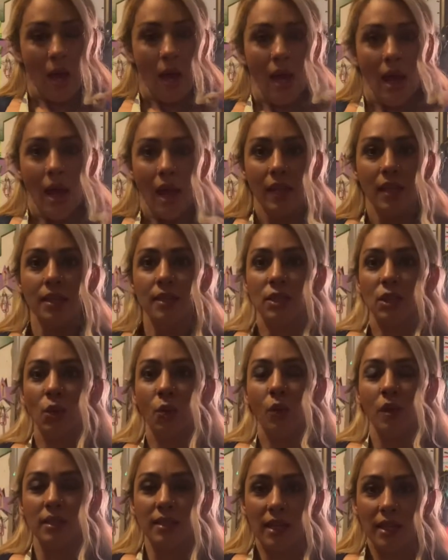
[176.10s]
And then so
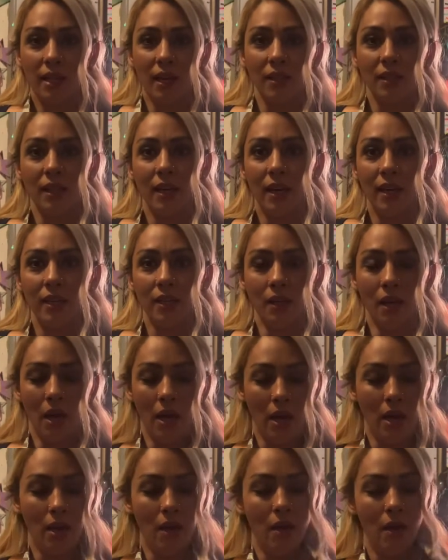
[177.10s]
once I got that,
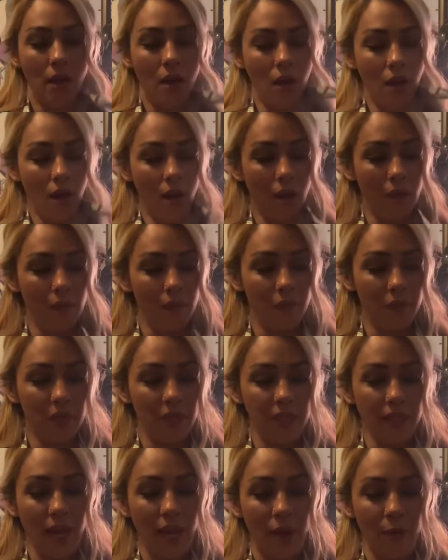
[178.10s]
the
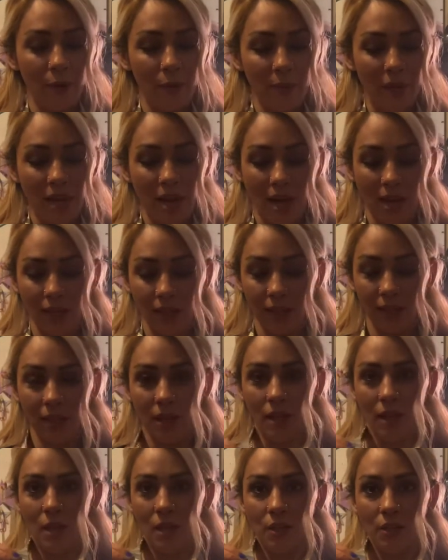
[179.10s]
tie around my neck,
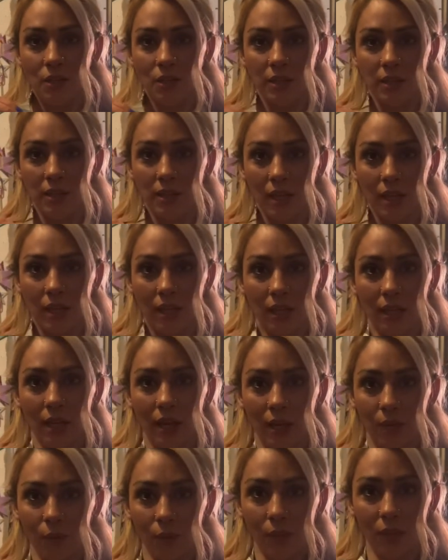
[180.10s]
just like
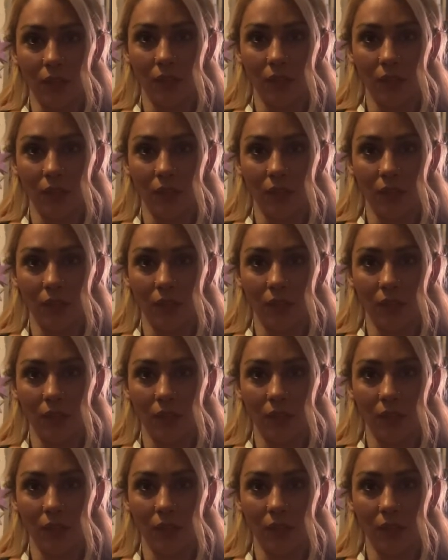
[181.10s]
that, with